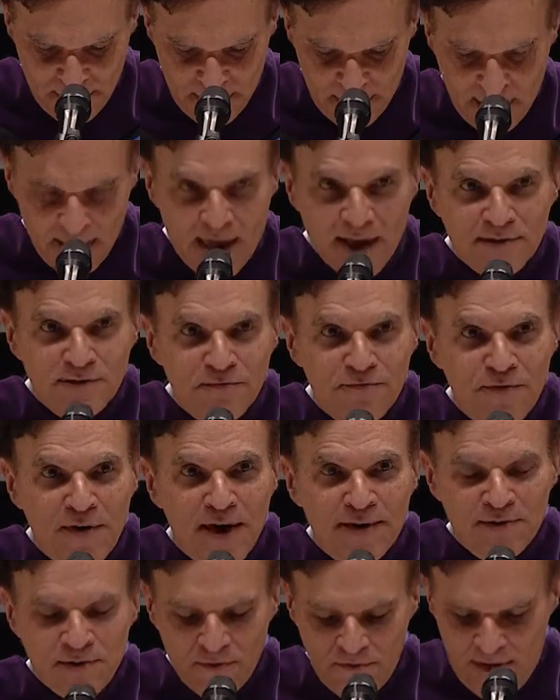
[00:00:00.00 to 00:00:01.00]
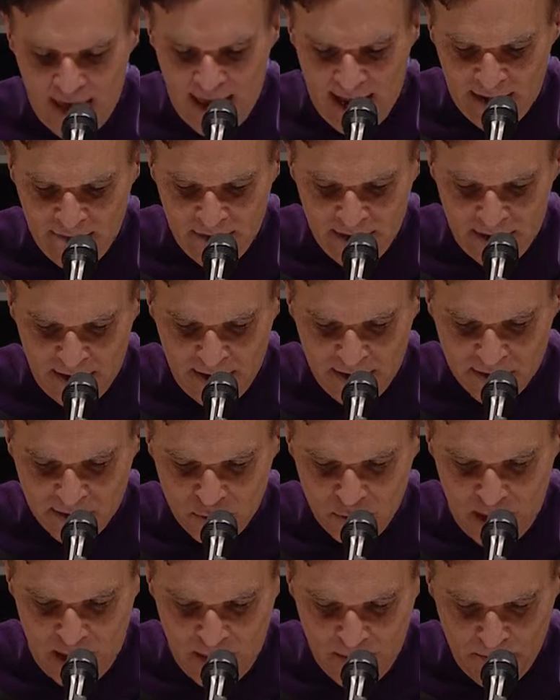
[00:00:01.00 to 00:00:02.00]
as effective advocates
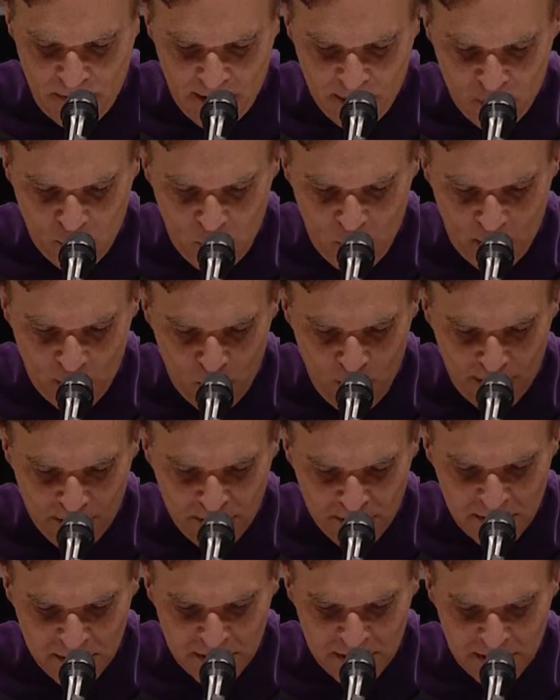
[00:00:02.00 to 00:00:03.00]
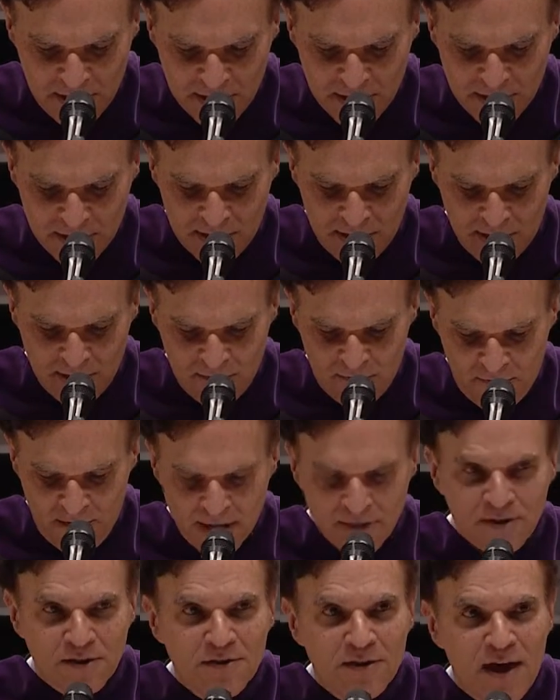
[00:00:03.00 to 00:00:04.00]
who help my court render decisions that
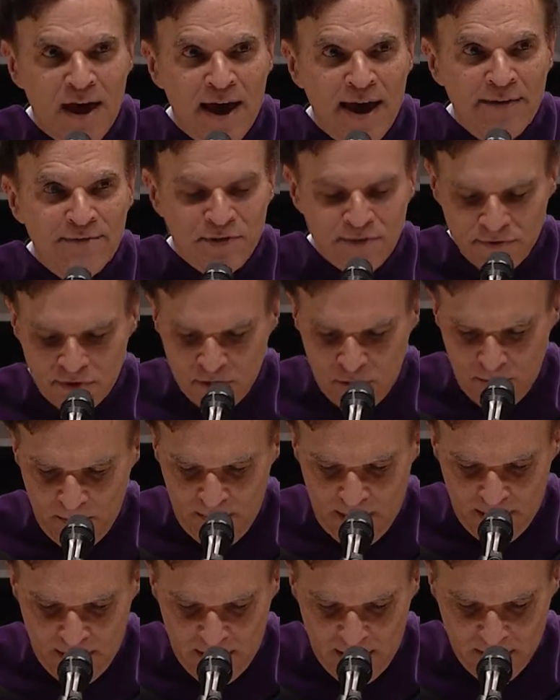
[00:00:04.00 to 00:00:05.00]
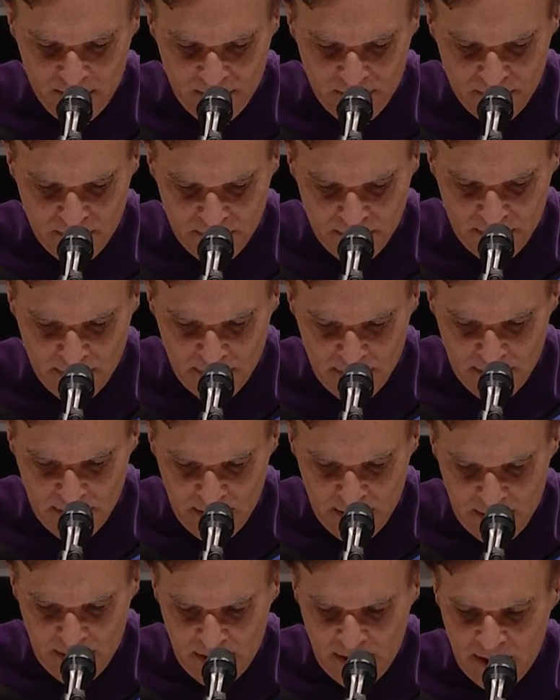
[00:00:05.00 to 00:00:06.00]
affect the lives of so many.
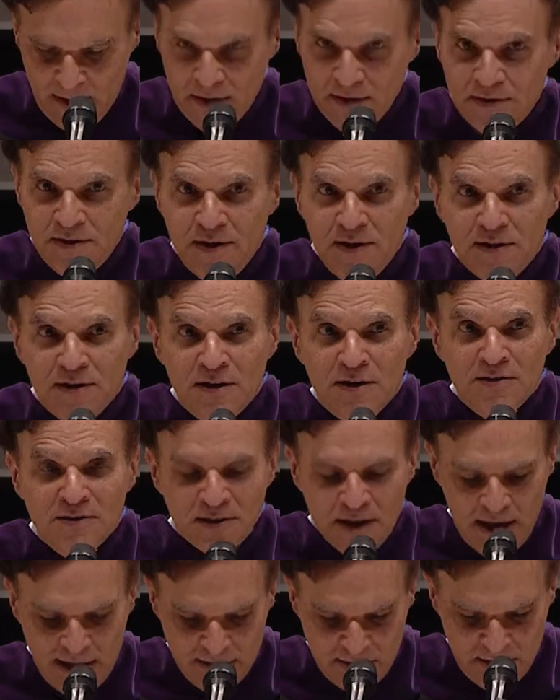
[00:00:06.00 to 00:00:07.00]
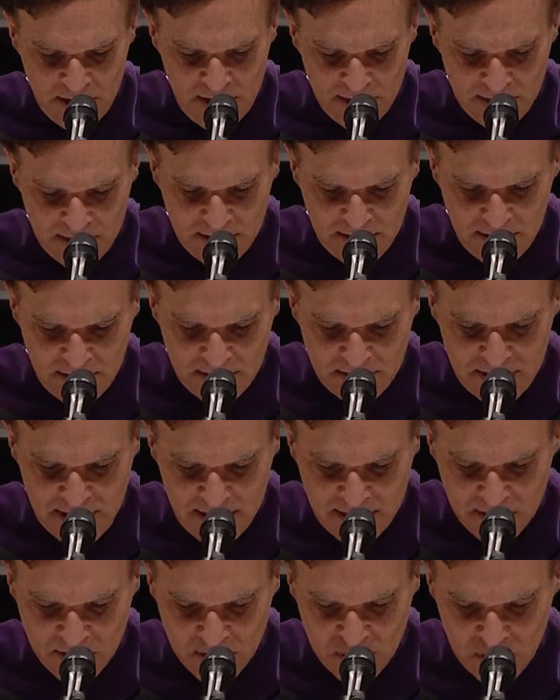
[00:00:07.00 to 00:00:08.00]
Indeed, it is not just the
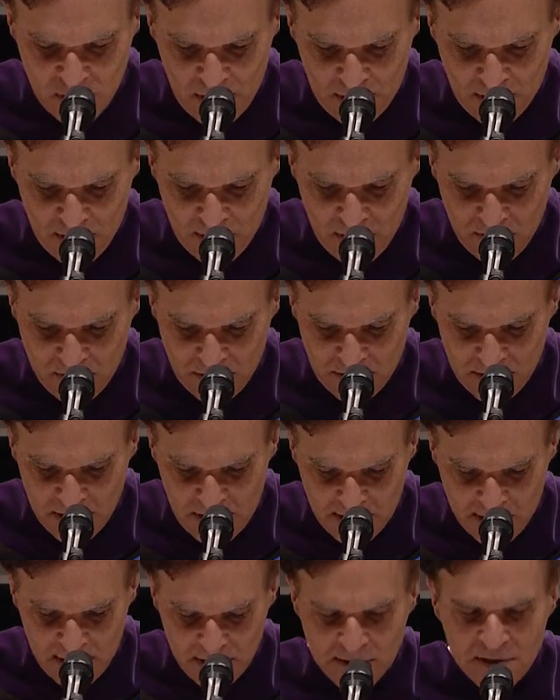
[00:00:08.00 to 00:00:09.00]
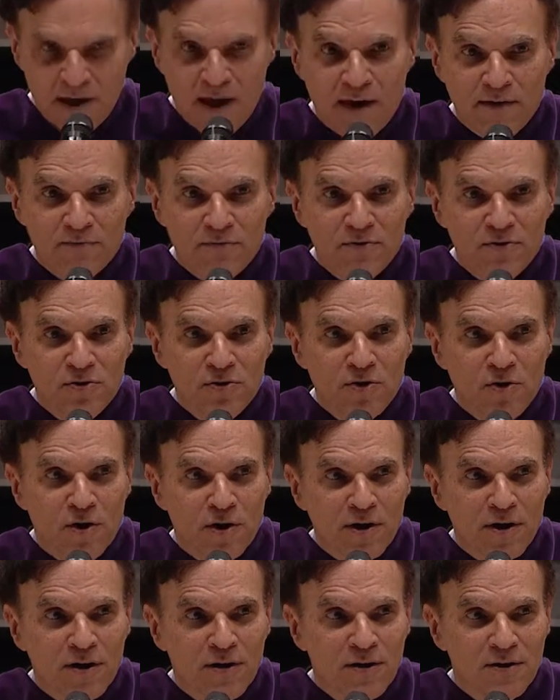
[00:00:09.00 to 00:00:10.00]
Second Circuit whose judges have New
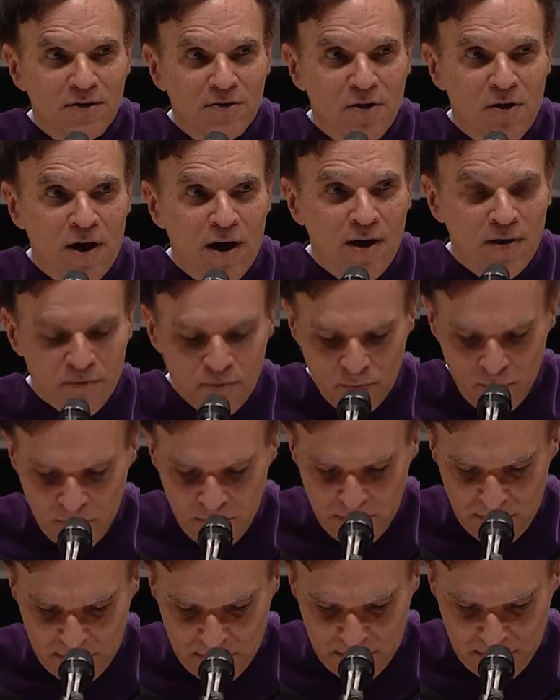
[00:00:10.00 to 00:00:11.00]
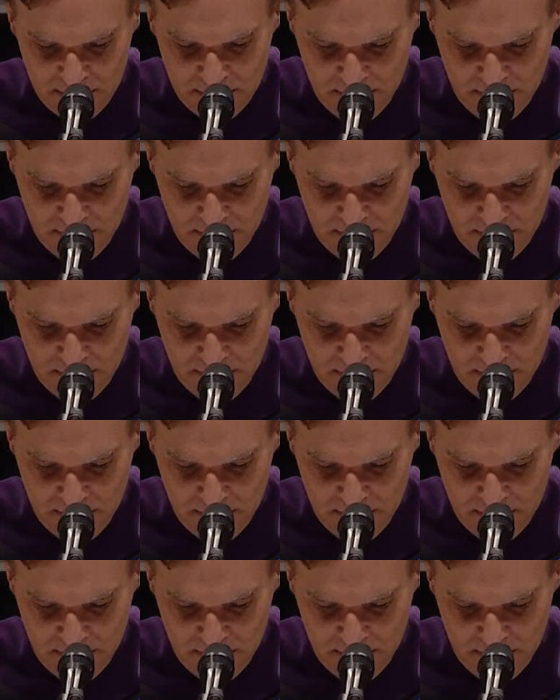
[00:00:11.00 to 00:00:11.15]
York law roots,